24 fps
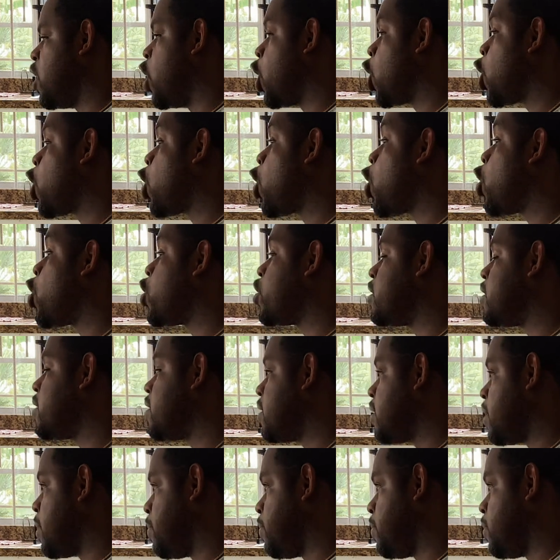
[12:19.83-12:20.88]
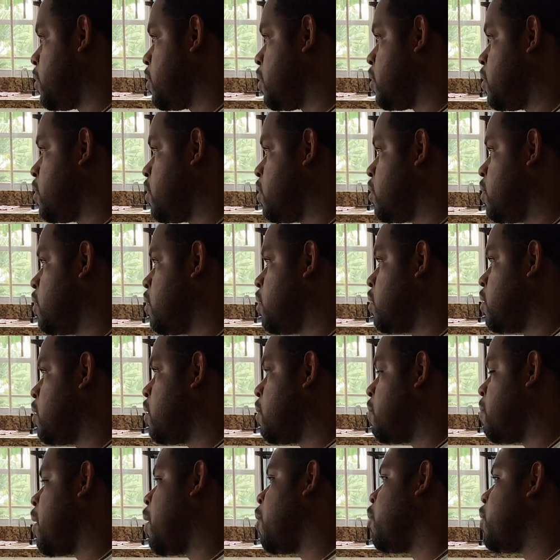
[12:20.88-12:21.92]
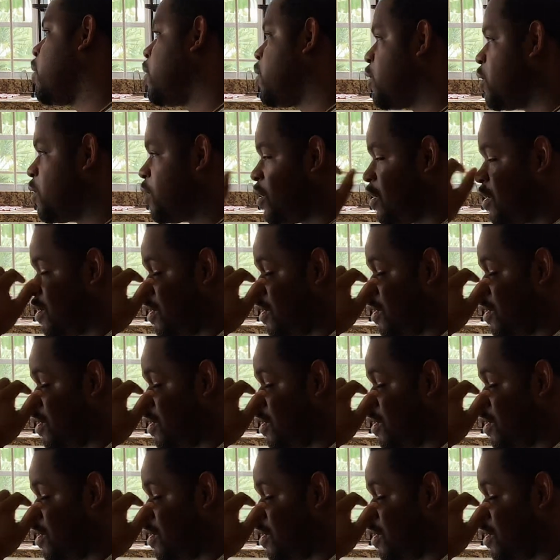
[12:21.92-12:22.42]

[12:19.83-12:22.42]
a concept by which